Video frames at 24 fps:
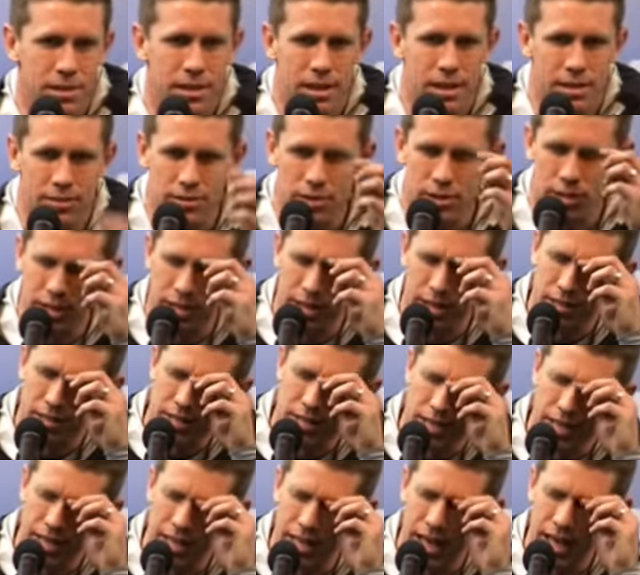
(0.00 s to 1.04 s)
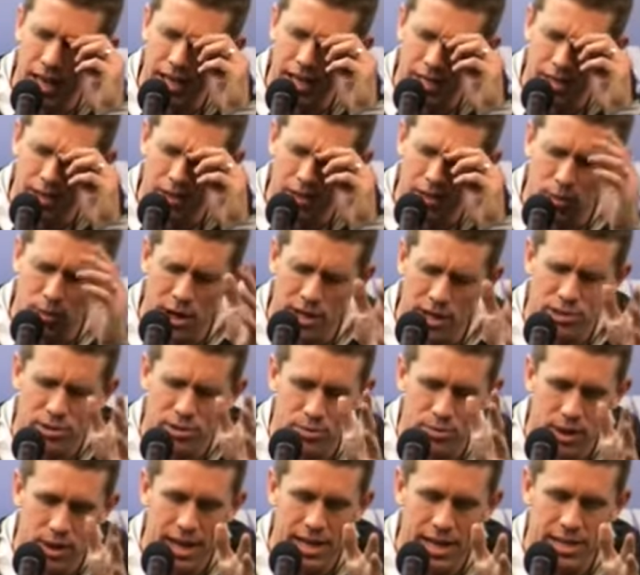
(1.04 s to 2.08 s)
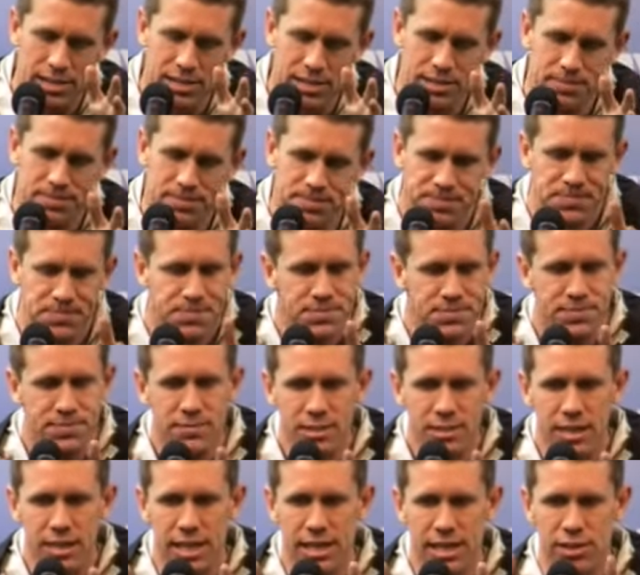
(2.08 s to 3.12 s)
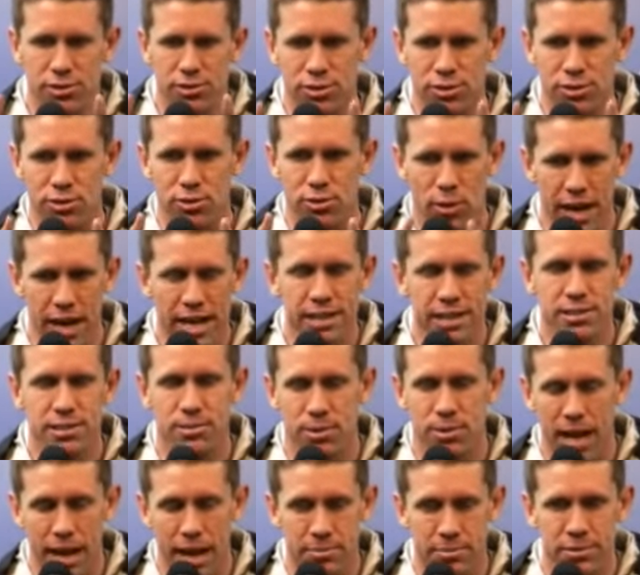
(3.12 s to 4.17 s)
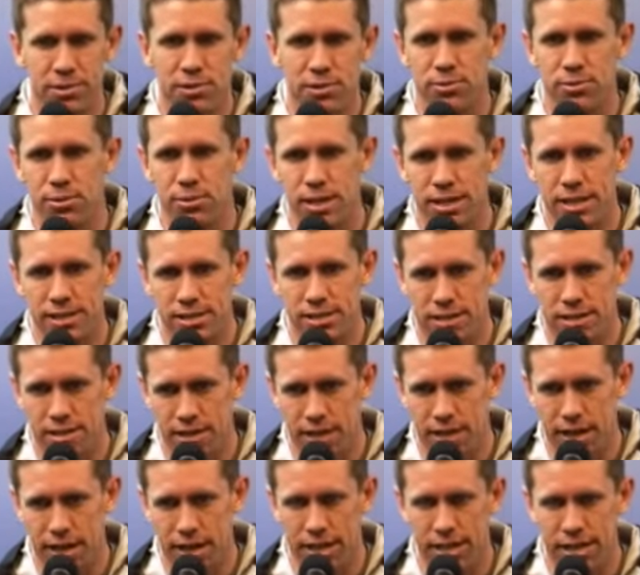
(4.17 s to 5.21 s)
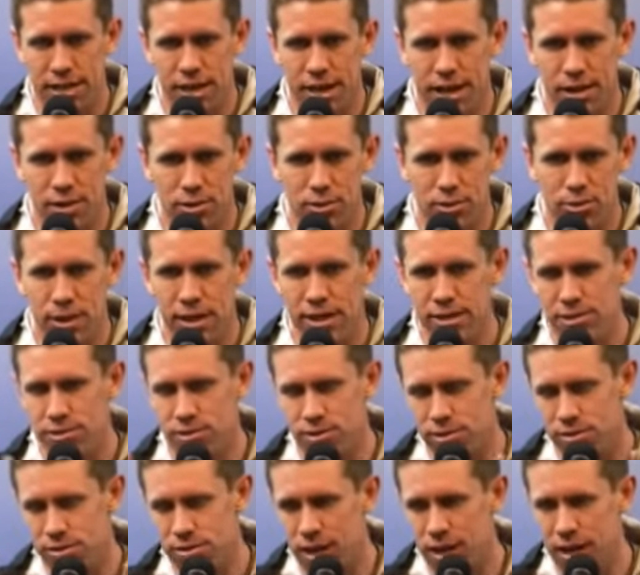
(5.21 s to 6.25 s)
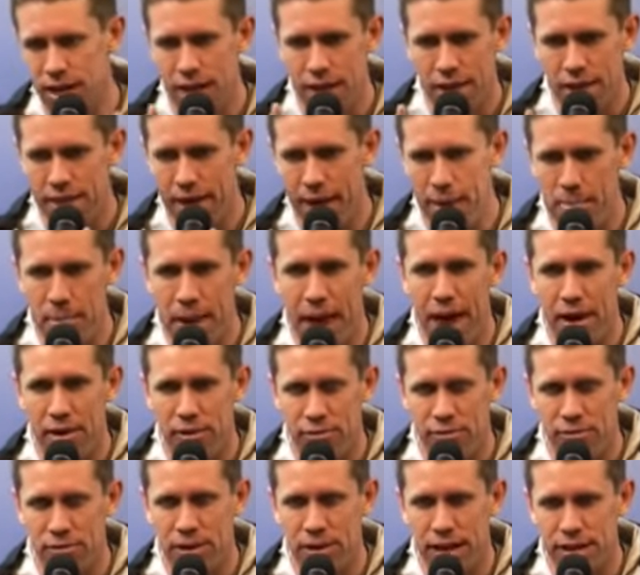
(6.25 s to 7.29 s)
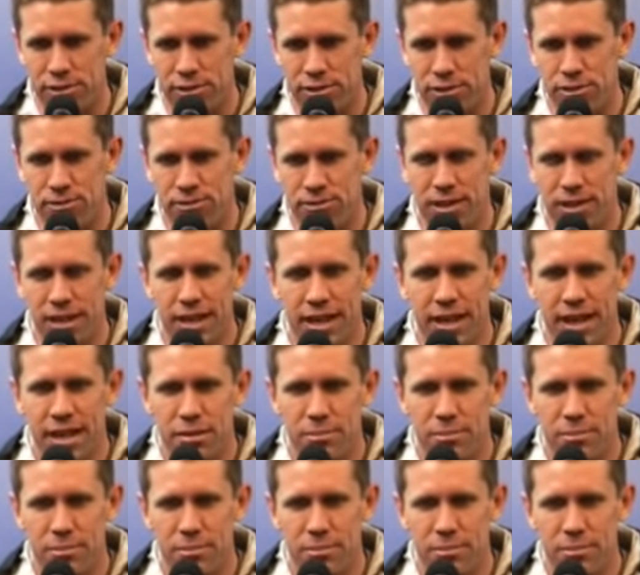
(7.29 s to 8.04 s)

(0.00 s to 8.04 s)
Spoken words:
I've looked at a guy, you know, you watch a race, and there's the race and what happens in the race and who wins and that battle for that trophy.